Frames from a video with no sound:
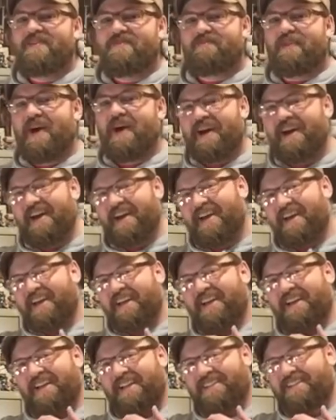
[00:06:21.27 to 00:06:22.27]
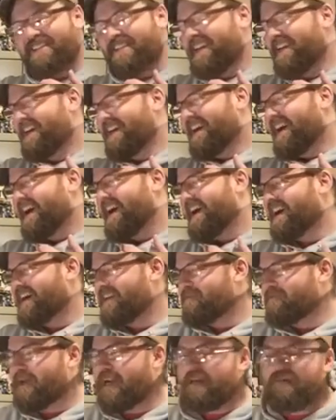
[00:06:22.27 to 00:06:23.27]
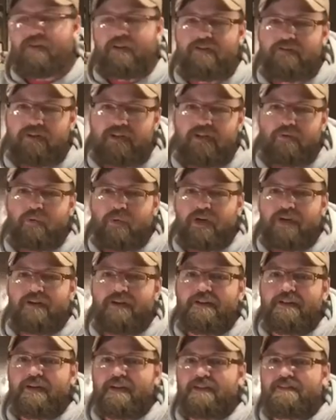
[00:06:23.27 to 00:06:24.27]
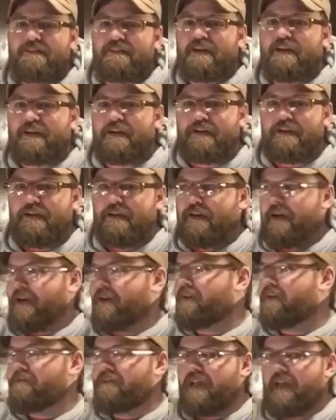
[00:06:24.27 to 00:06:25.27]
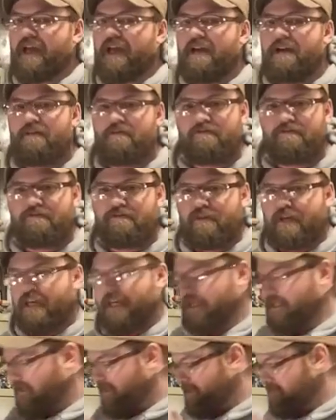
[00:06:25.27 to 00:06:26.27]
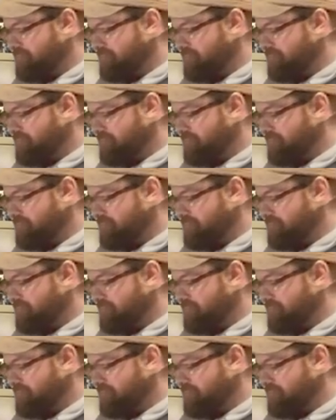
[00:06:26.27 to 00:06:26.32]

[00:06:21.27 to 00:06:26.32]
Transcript: but it felt very weird that it's like I don't even have like